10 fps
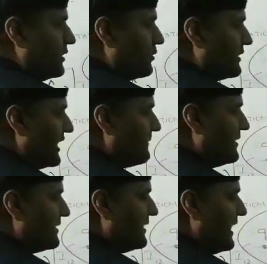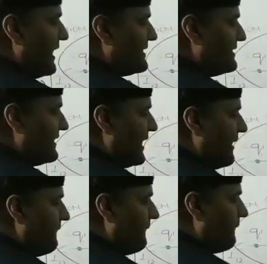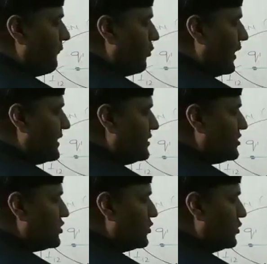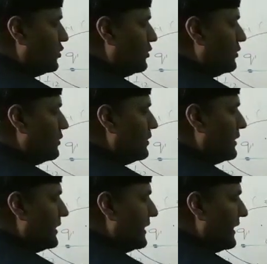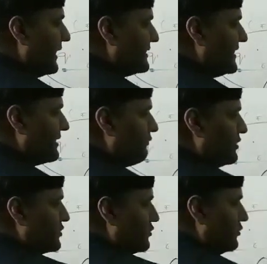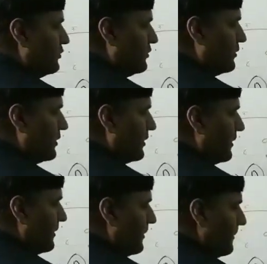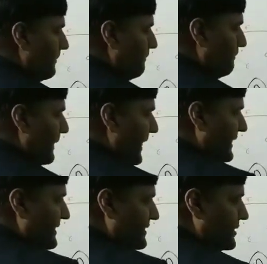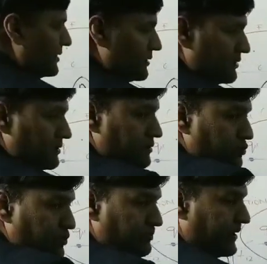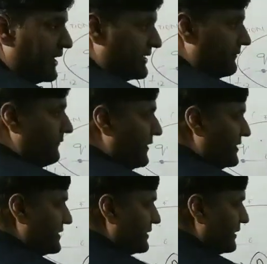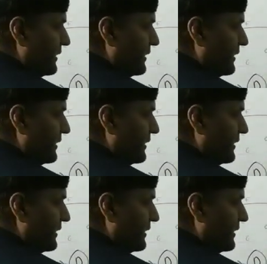So it can be written as F12 is equals to minus, we'll bring it the first,